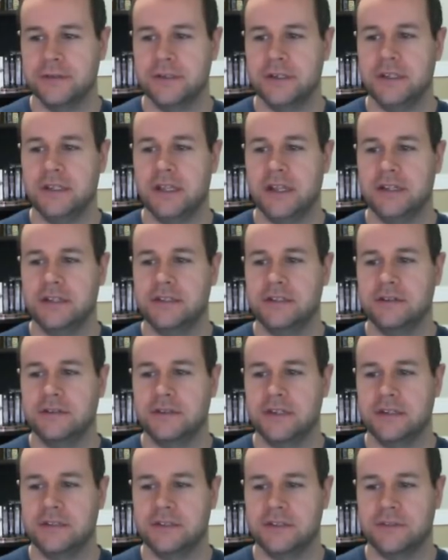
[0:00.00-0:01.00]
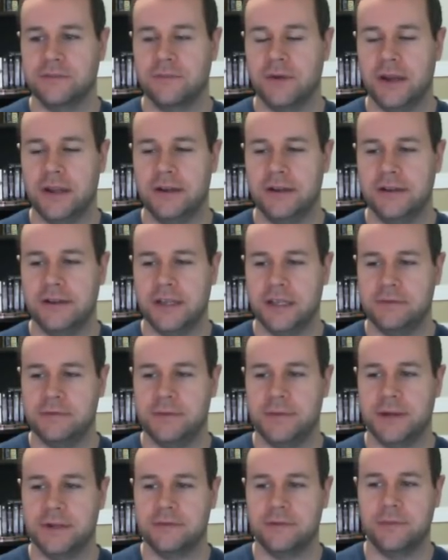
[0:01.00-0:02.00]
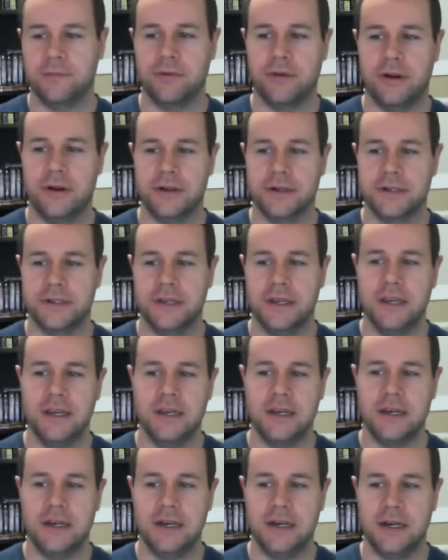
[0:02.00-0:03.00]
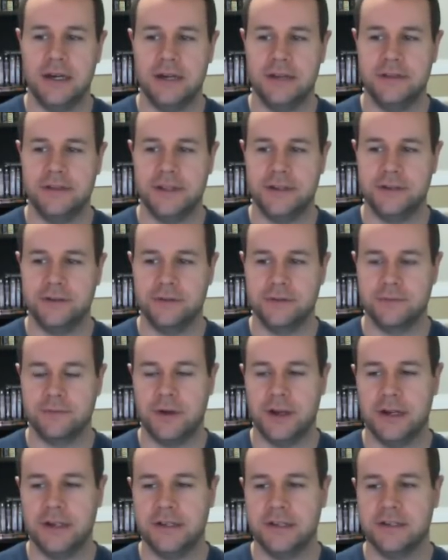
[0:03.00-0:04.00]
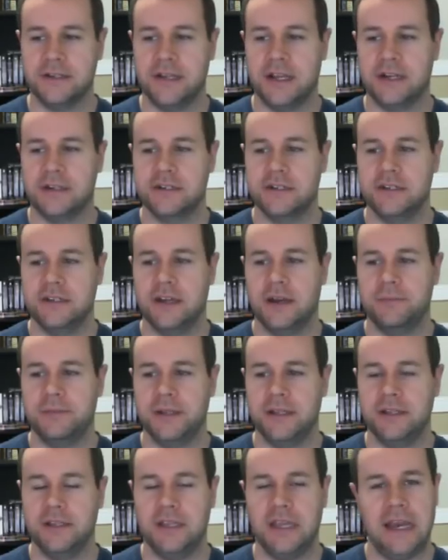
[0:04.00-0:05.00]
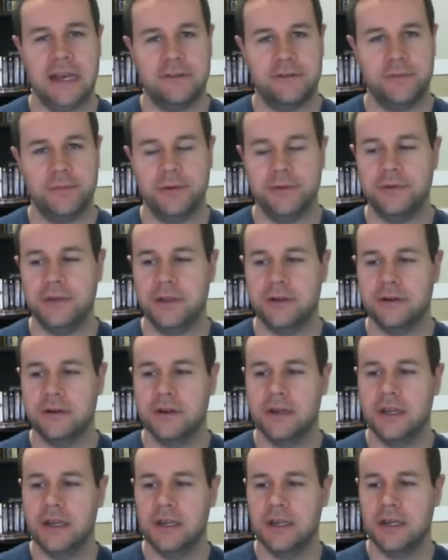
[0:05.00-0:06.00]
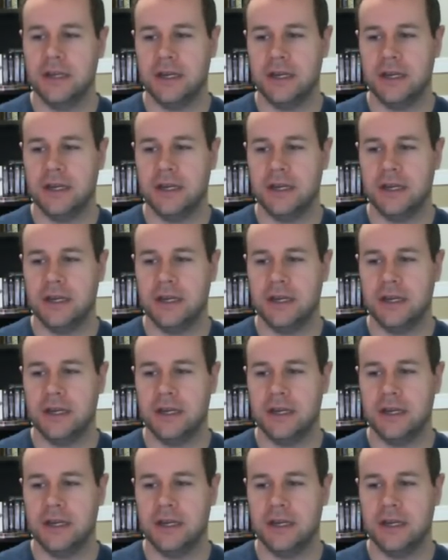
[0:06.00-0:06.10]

you'll see that it still says it's red. It takes me back to a product uh, that shows red. It doesn't actually update the attribute here.